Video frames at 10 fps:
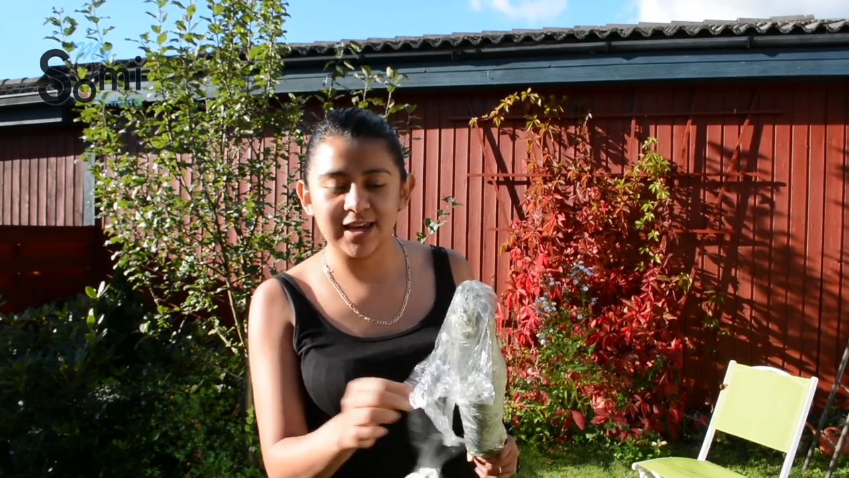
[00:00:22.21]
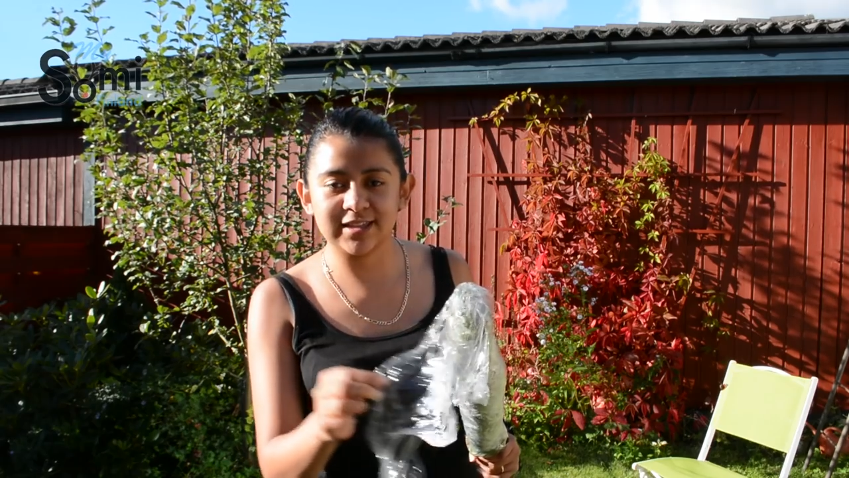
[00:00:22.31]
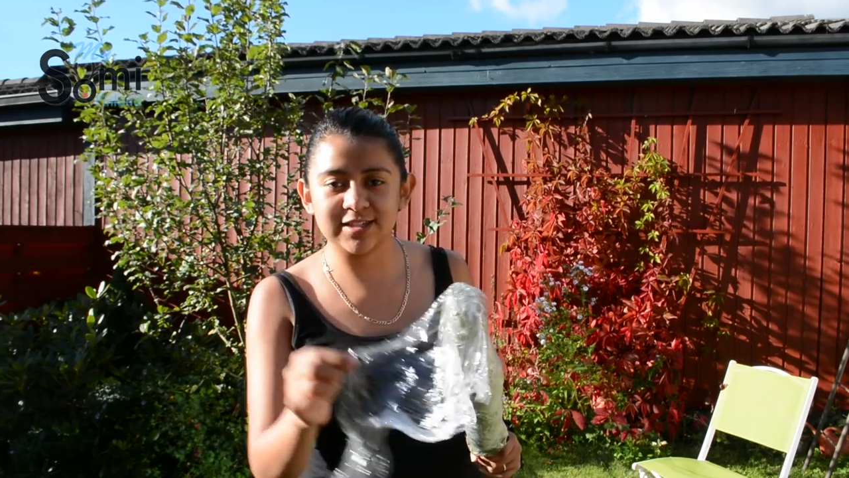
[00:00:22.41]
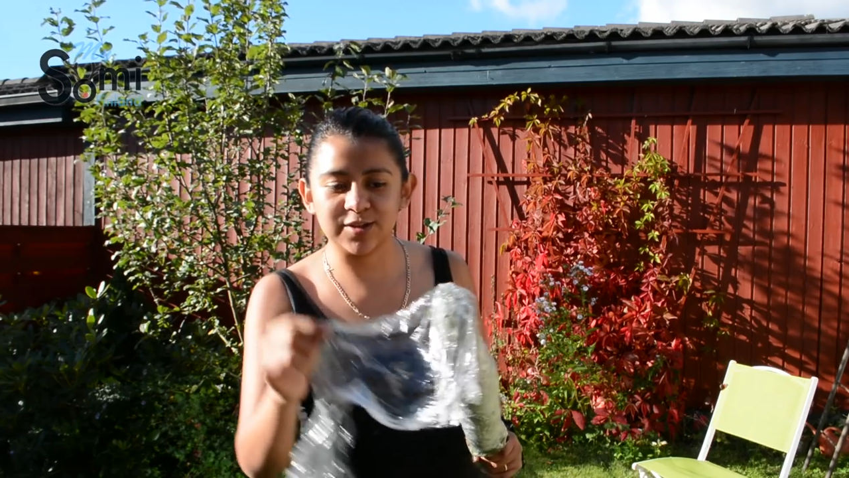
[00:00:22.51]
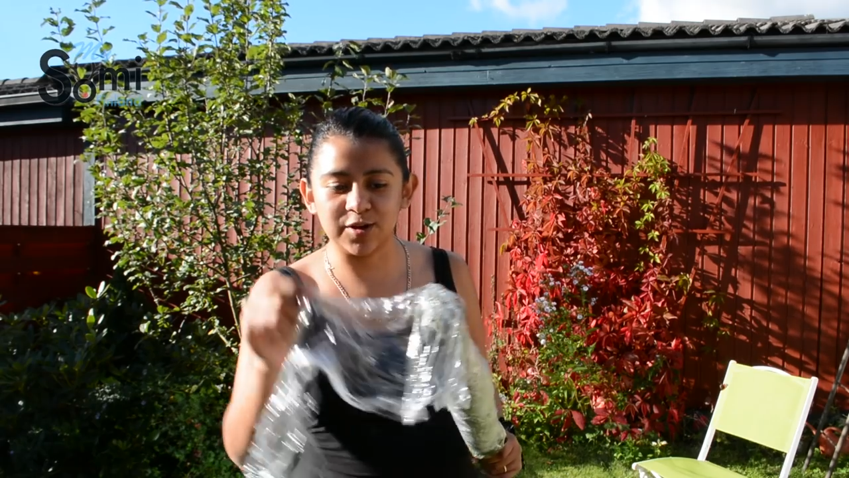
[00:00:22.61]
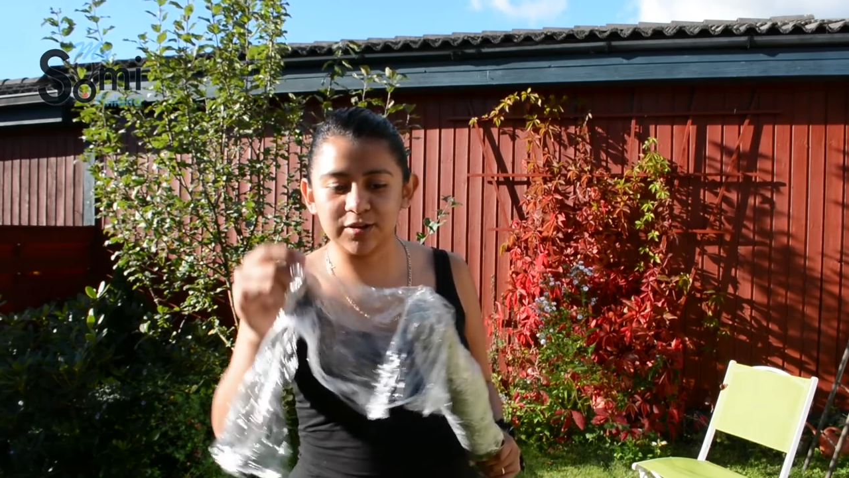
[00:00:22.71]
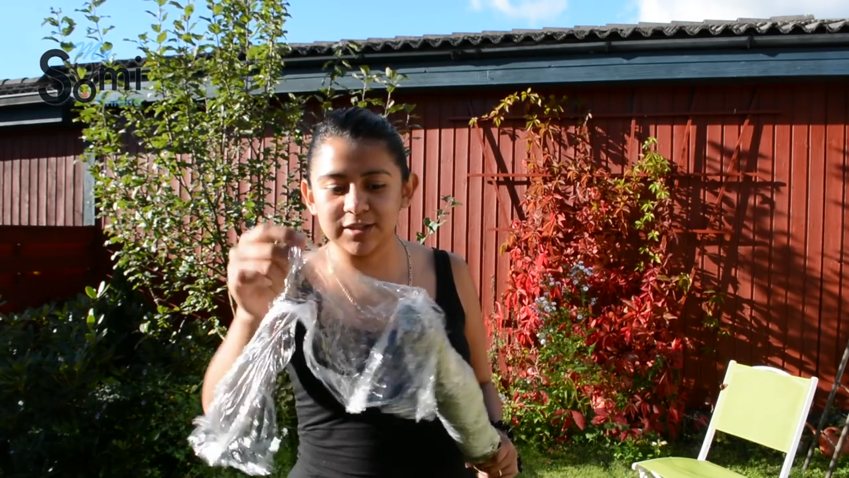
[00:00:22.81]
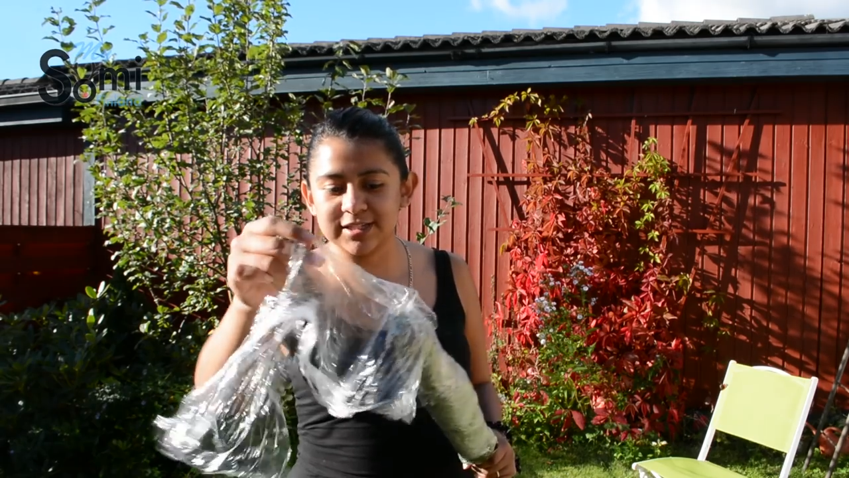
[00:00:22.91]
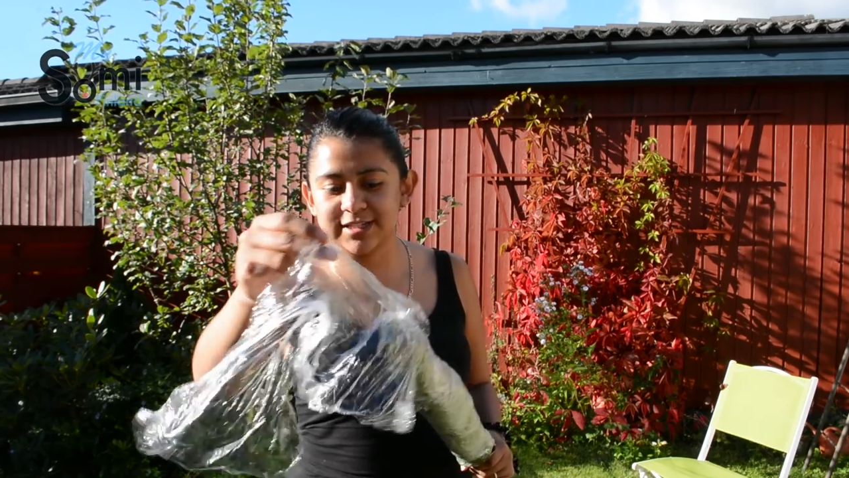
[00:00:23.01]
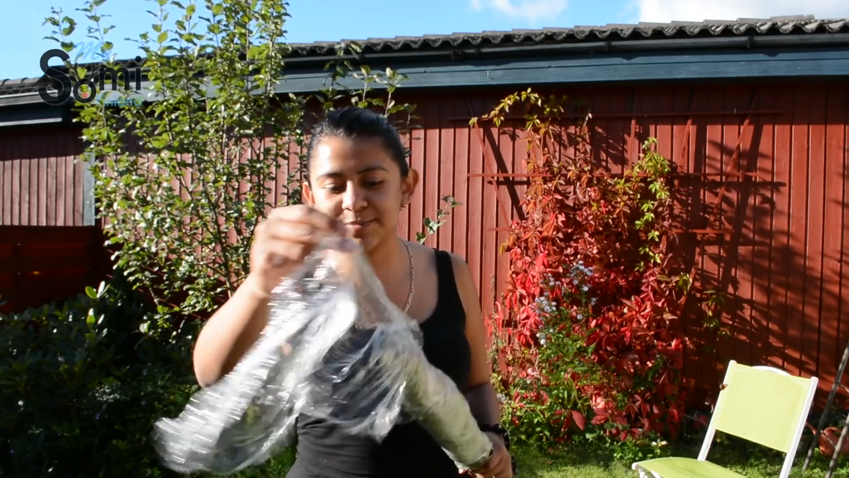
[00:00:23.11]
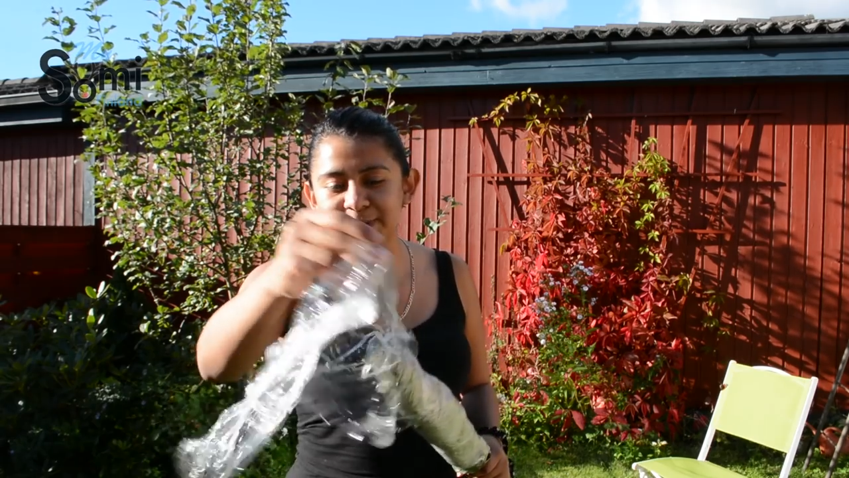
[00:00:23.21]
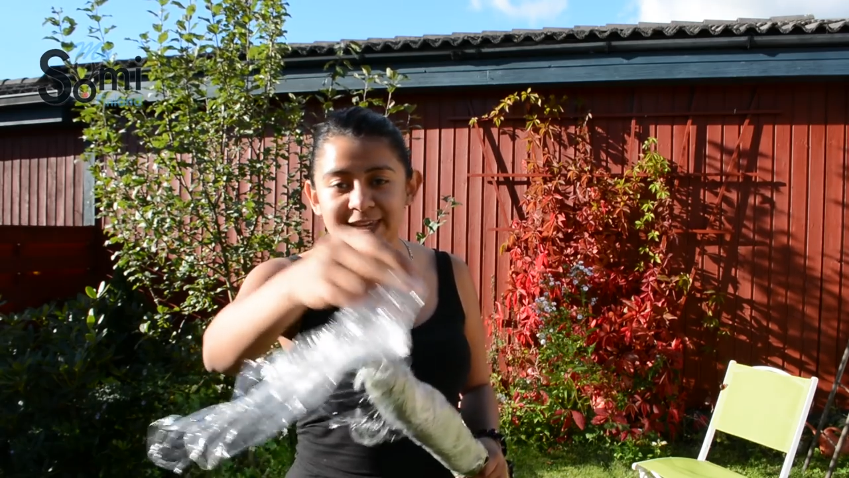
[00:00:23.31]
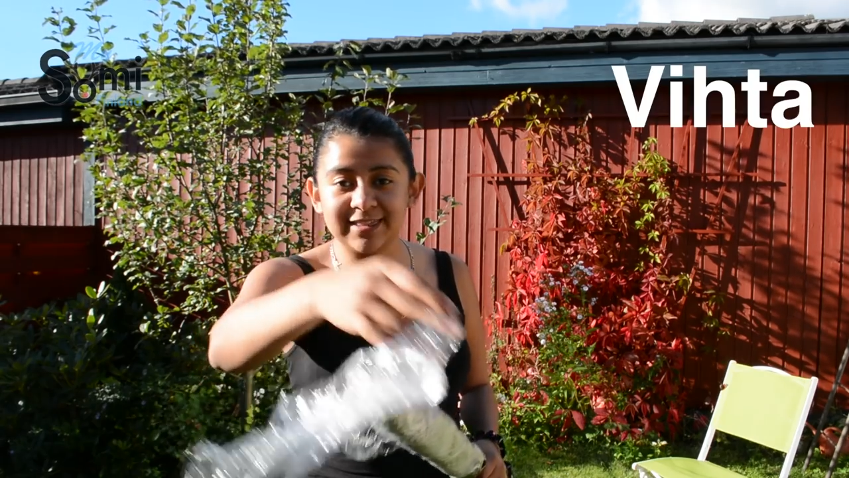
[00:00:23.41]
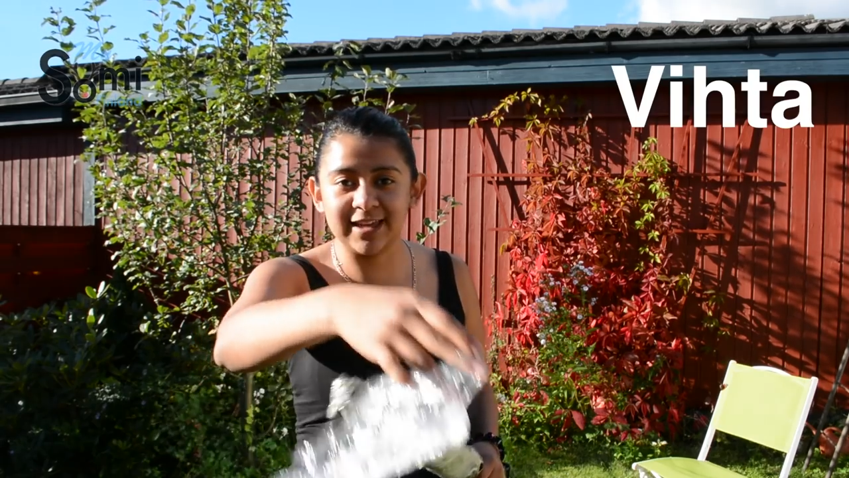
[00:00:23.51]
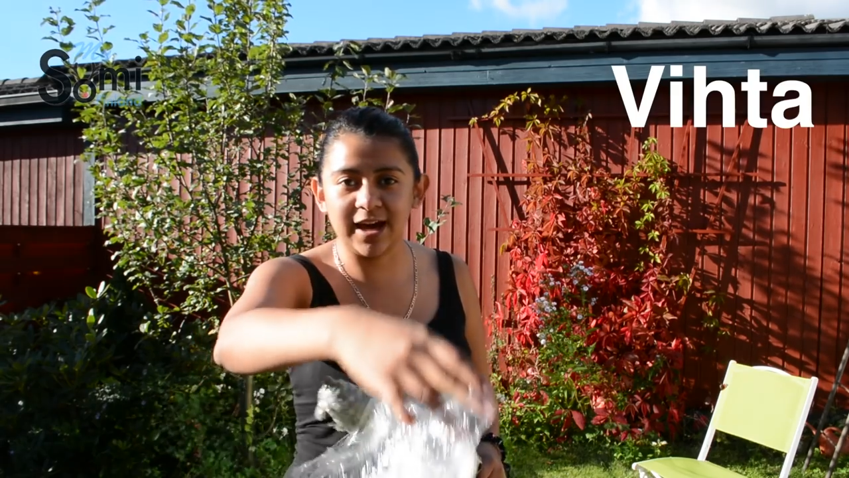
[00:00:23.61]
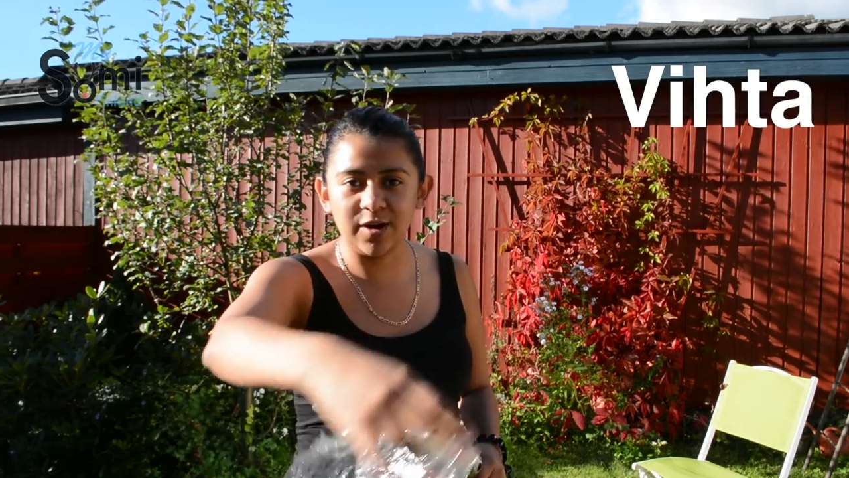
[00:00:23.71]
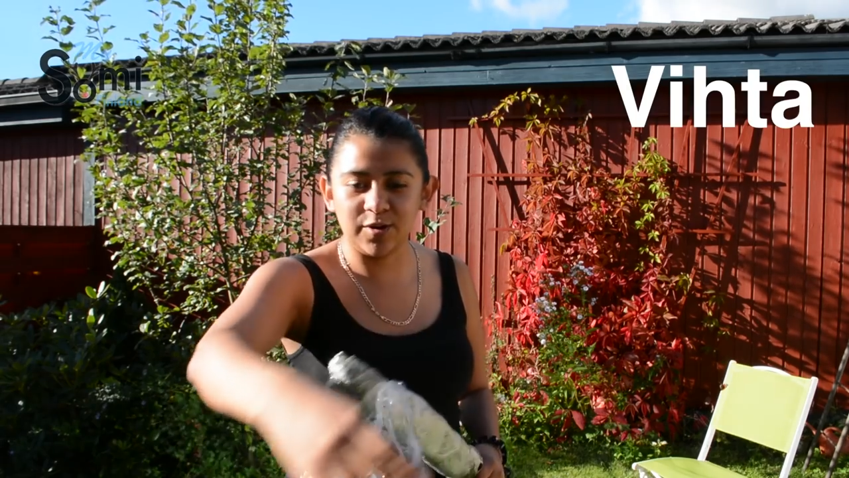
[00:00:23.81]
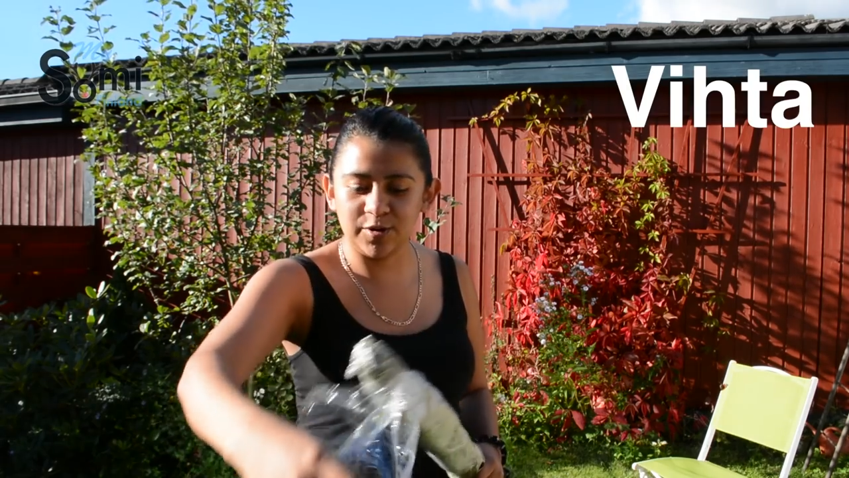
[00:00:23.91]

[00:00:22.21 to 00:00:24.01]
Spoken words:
it's called Vihta